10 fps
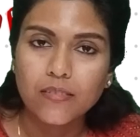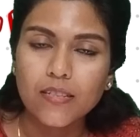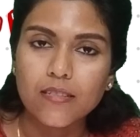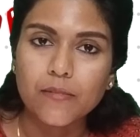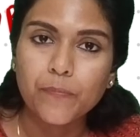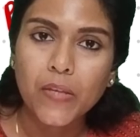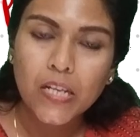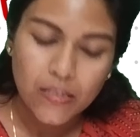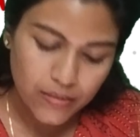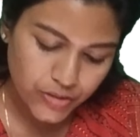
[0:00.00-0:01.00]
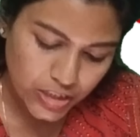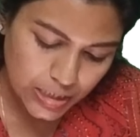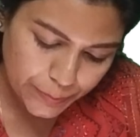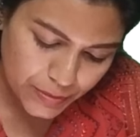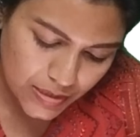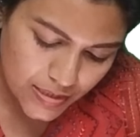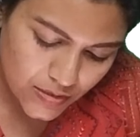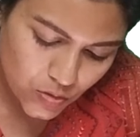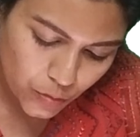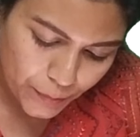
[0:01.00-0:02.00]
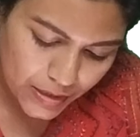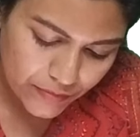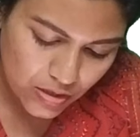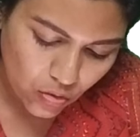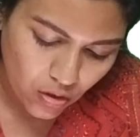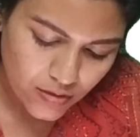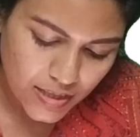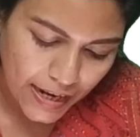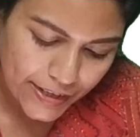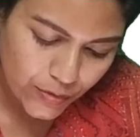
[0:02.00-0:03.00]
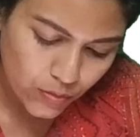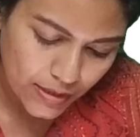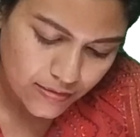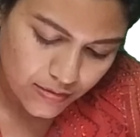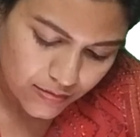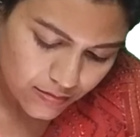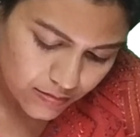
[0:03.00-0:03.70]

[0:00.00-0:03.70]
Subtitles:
Yes, the GTPase domain will cause hydrolysis.